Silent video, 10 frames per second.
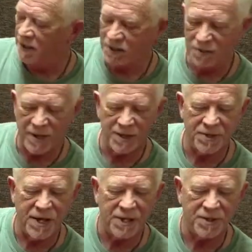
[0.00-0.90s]
string
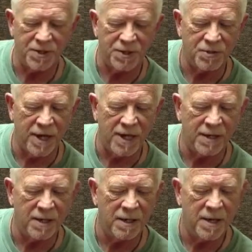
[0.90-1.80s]
is nice and
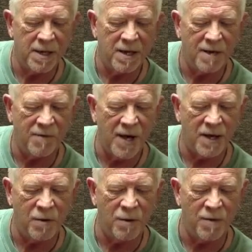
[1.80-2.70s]
straight. If I go